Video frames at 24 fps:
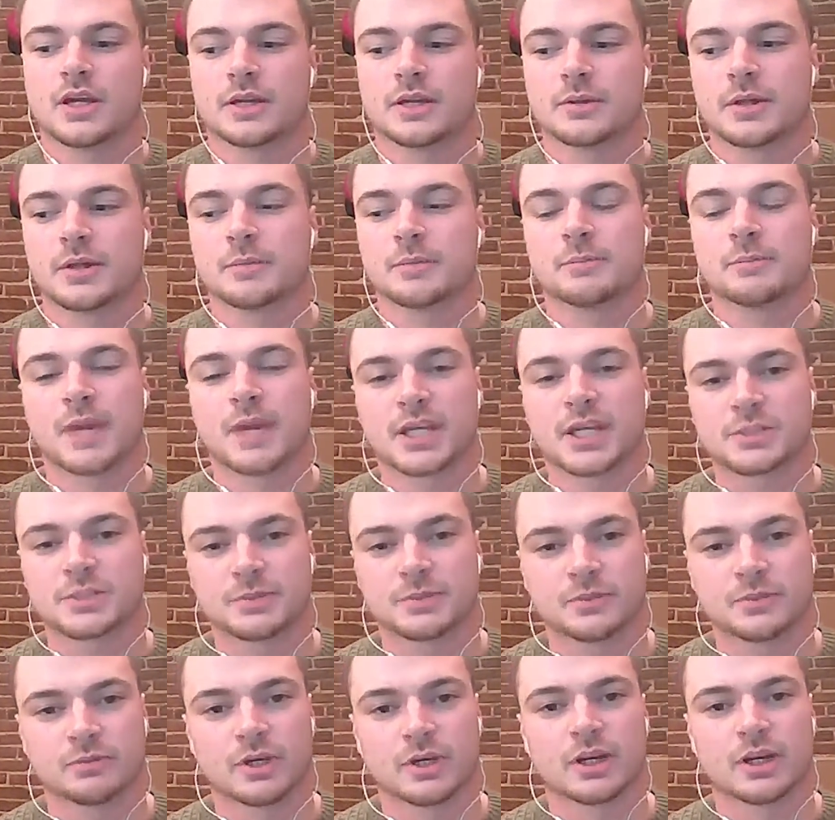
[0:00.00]
it makes
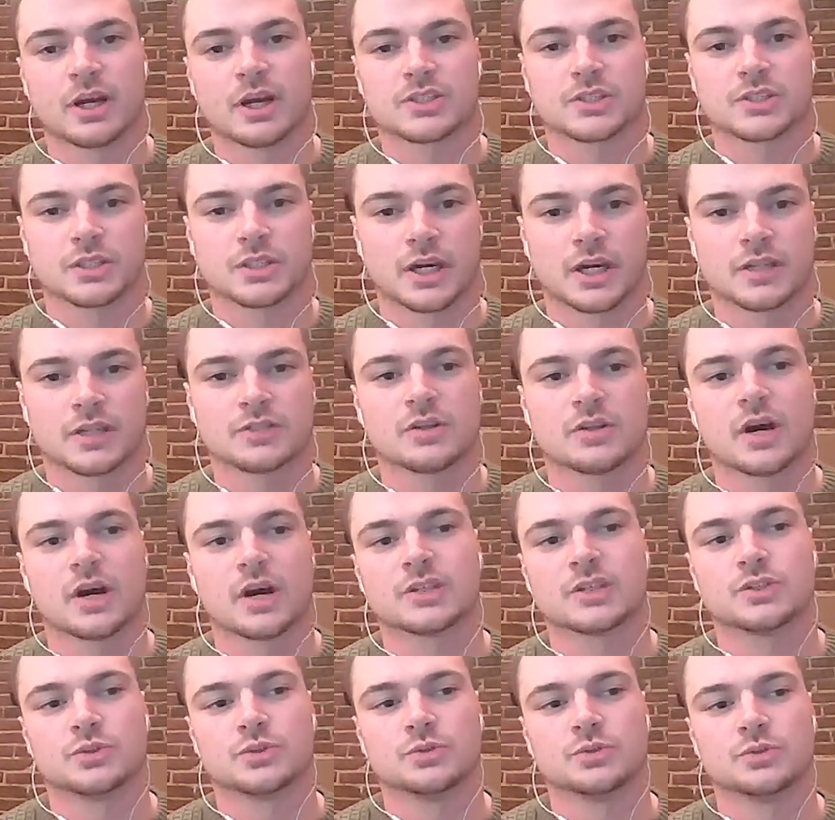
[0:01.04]
me realize that
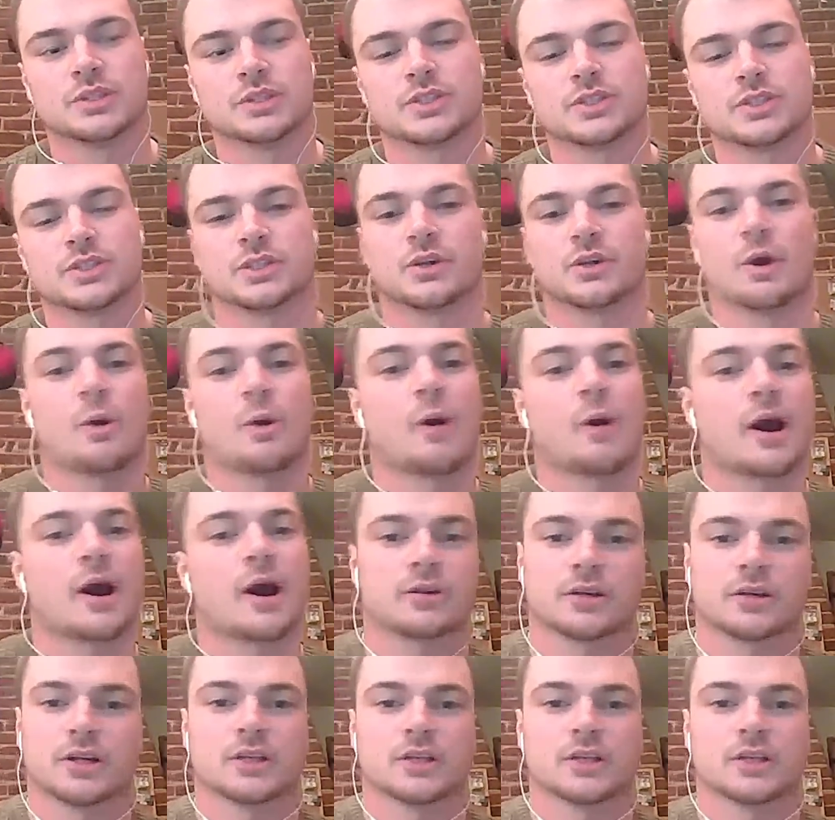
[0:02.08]
I do need to go out